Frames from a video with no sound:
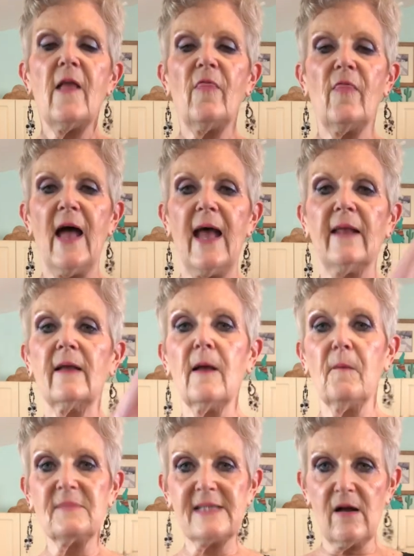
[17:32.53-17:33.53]
that it
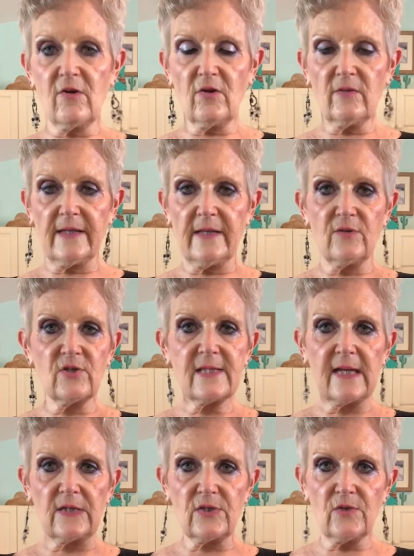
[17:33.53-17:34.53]
comes out clean, just
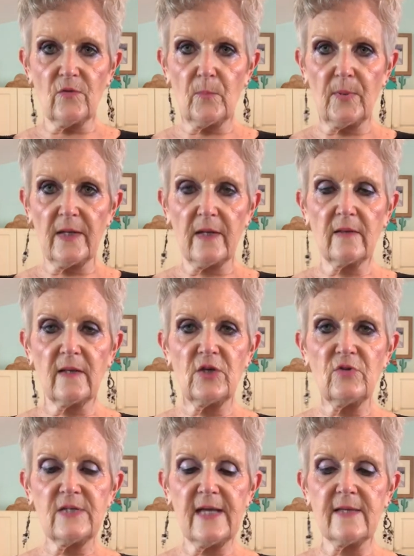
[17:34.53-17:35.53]
like a toothpick that
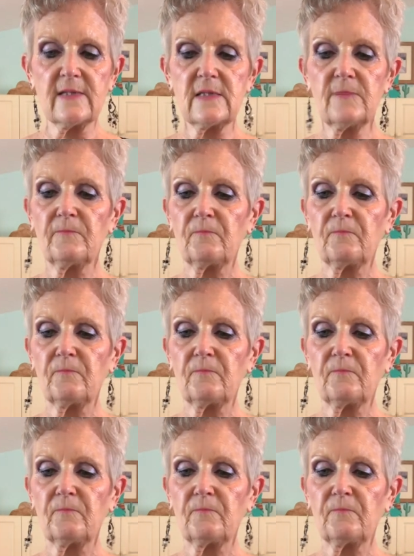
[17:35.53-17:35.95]
you test